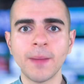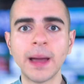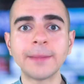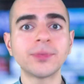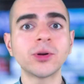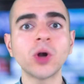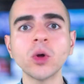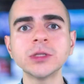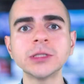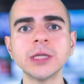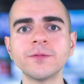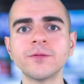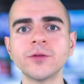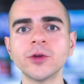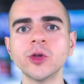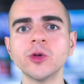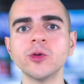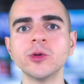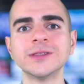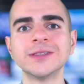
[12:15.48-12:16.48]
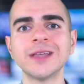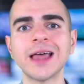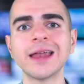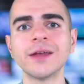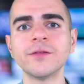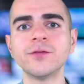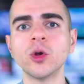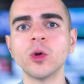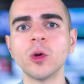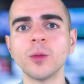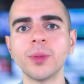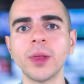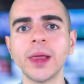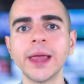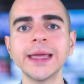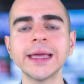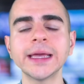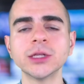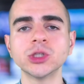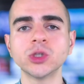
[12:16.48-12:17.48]
My pro tip for you is that if you are
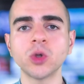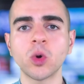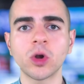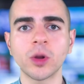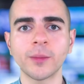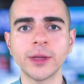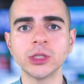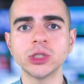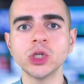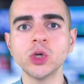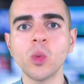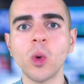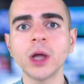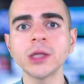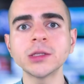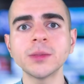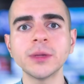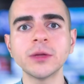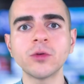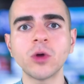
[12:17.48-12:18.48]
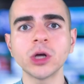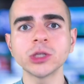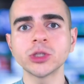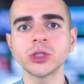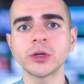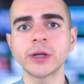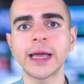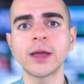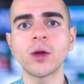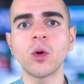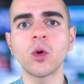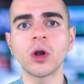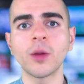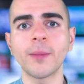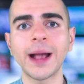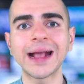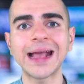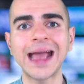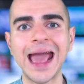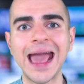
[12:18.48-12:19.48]
playing in tournaments, you want to be rostering a
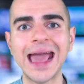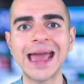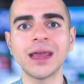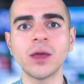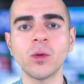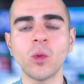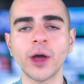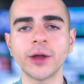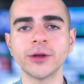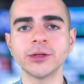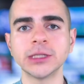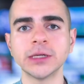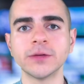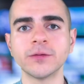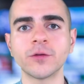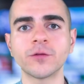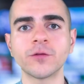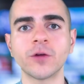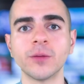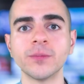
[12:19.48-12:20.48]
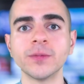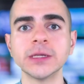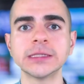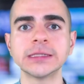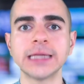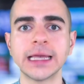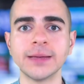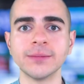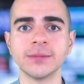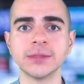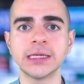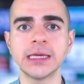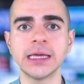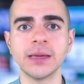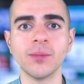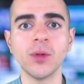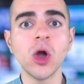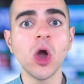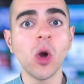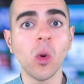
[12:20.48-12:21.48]
quarterback and a wide receiver from the same
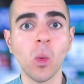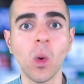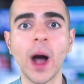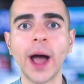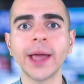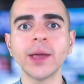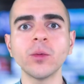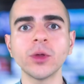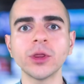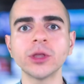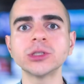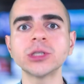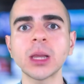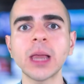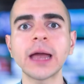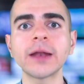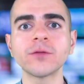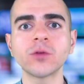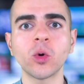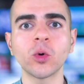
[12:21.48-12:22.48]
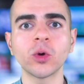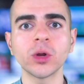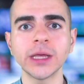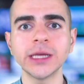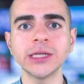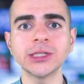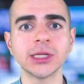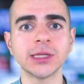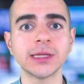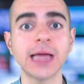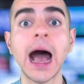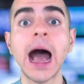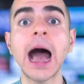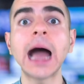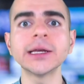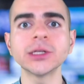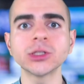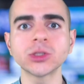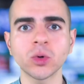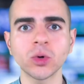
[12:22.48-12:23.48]
team. Why? Well, there's a lot of correlation, the
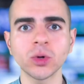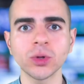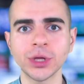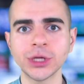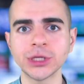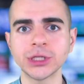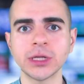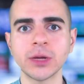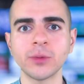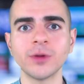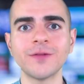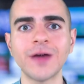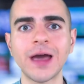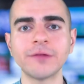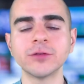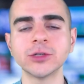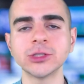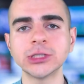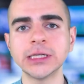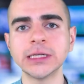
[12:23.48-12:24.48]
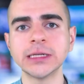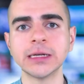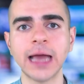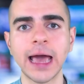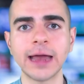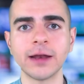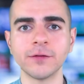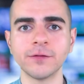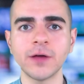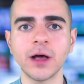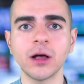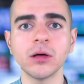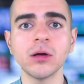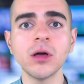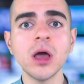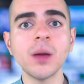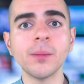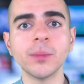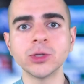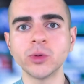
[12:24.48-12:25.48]
highest correlation that we've ever seen in NFL
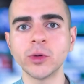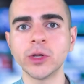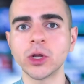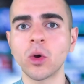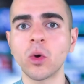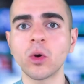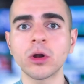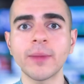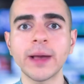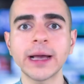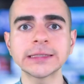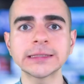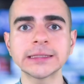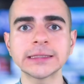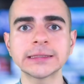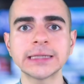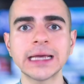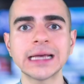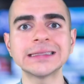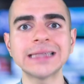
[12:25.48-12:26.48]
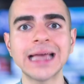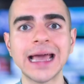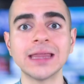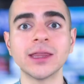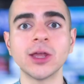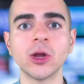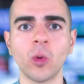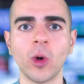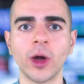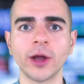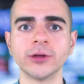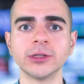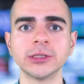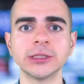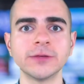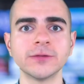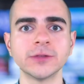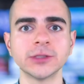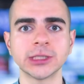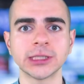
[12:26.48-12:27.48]
between the quarterback's success and their wide
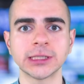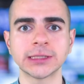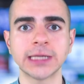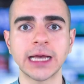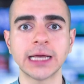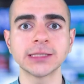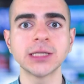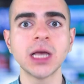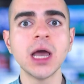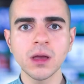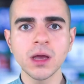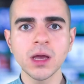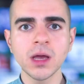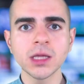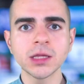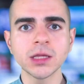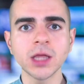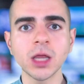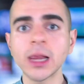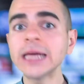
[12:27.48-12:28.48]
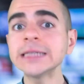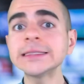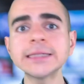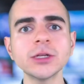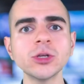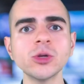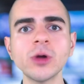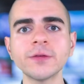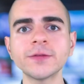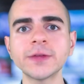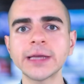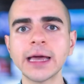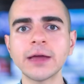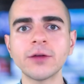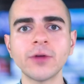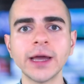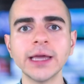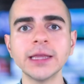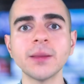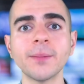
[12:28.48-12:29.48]
receiver's success. The less that you have to get
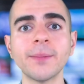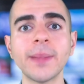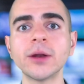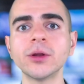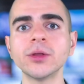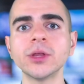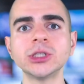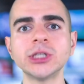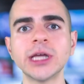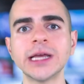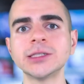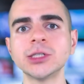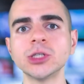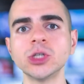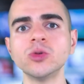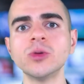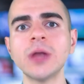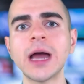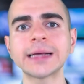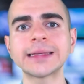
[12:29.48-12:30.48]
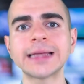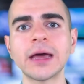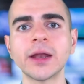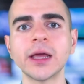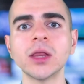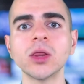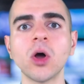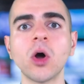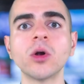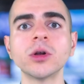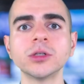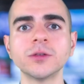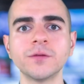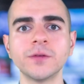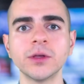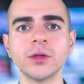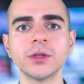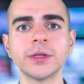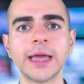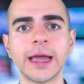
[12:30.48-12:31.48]
right, the better the chance that you knock down a large
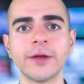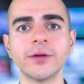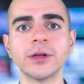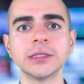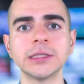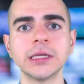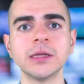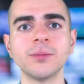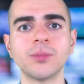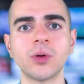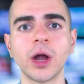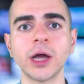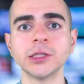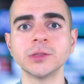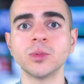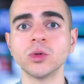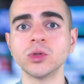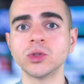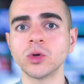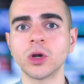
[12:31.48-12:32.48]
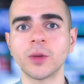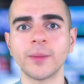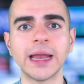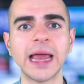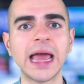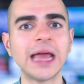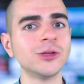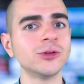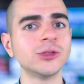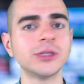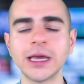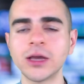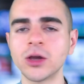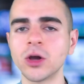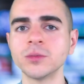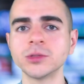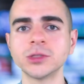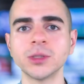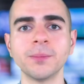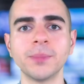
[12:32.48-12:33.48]
field guaranteed prize pool tournament and you take
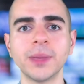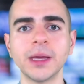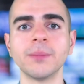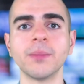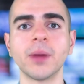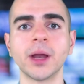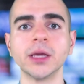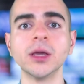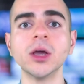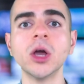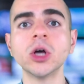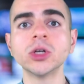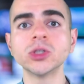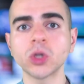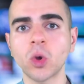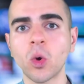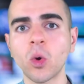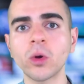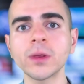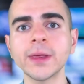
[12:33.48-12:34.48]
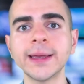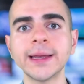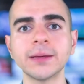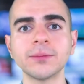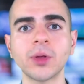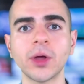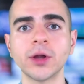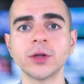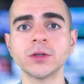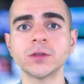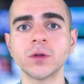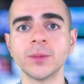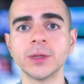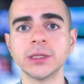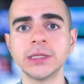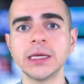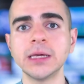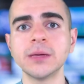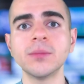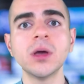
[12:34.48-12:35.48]
home some big money. So correlating players from a
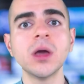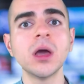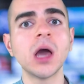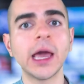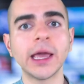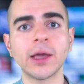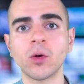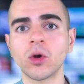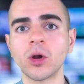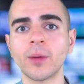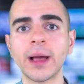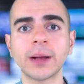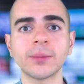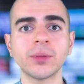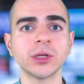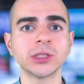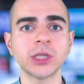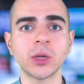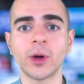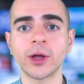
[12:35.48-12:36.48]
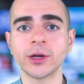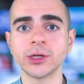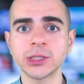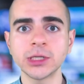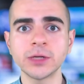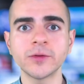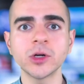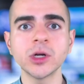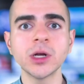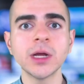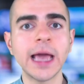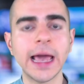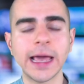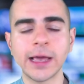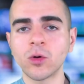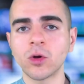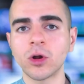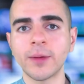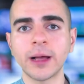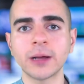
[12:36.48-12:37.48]
team, a quarterback plus a wide receiver, a
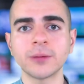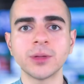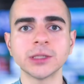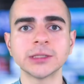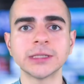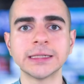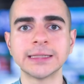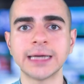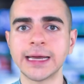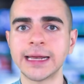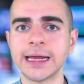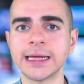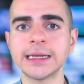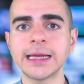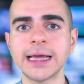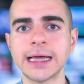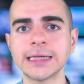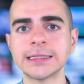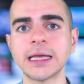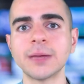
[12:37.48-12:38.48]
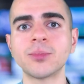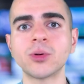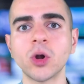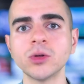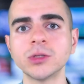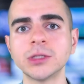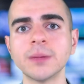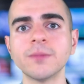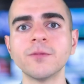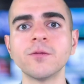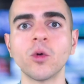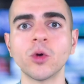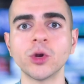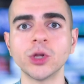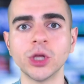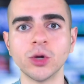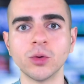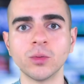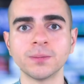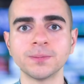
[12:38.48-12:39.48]
quarterback plus a tight end is a pro tip for
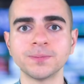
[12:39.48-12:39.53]
you.